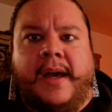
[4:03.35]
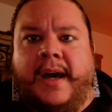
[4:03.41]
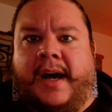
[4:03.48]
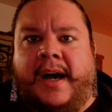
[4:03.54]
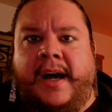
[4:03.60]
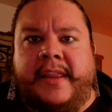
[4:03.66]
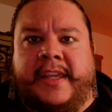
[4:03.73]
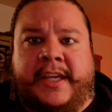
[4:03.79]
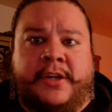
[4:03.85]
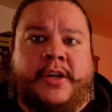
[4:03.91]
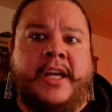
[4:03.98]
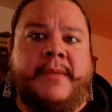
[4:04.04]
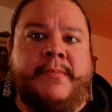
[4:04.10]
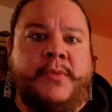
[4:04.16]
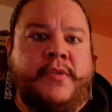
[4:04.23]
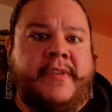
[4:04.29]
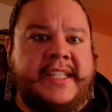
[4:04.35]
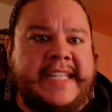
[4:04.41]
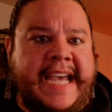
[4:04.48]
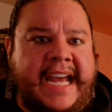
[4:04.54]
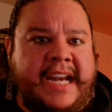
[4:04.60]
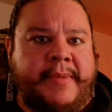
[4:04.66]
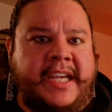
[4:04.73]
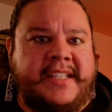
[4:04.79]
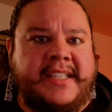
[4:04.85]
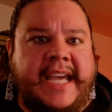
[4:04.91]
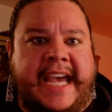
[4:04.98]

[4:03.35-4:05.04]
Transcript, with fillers: The Internet Movie Database